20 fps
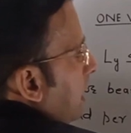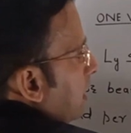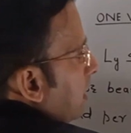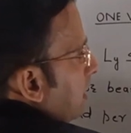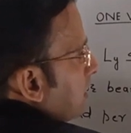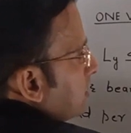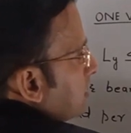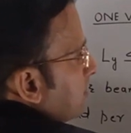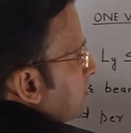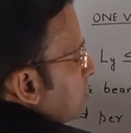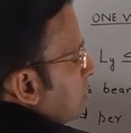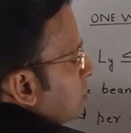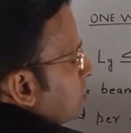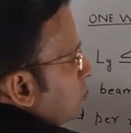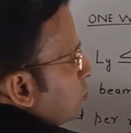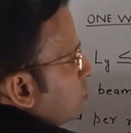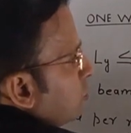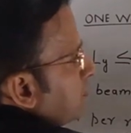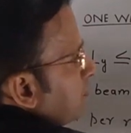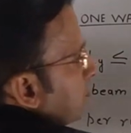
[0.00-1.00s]
Lx
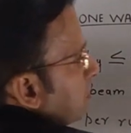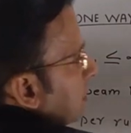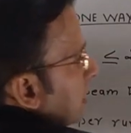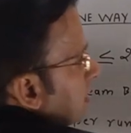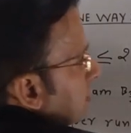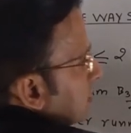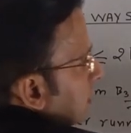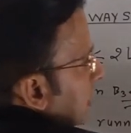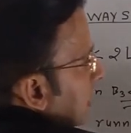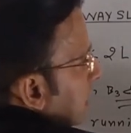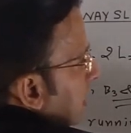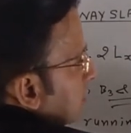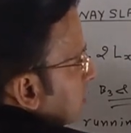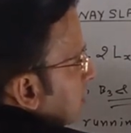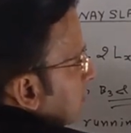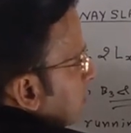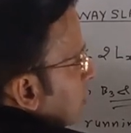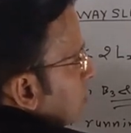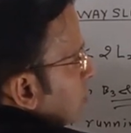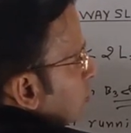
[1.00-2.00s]
upon 2 plus
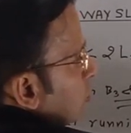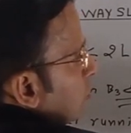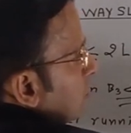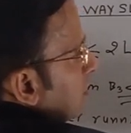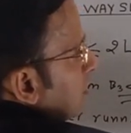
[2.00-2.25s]
Lx upon